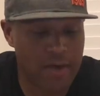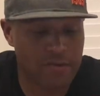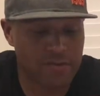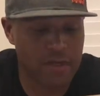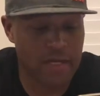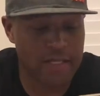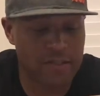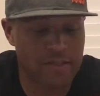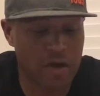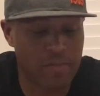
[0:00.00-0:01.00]
or Street Glide, the
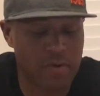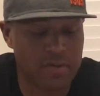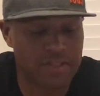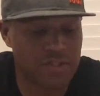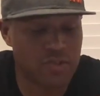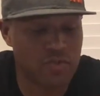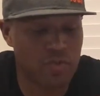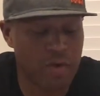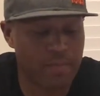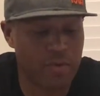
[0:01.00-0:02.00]
Tallboy will sit you
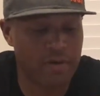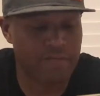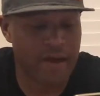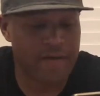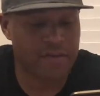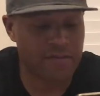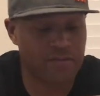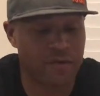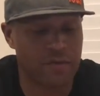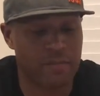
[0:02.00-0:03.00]
1.5 inches
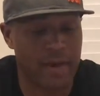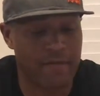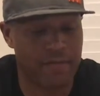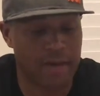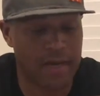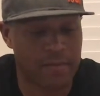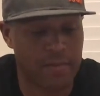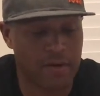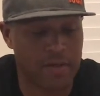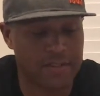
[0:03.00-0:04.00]
further back from the
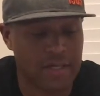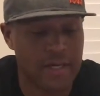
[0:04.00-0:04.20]
handlebars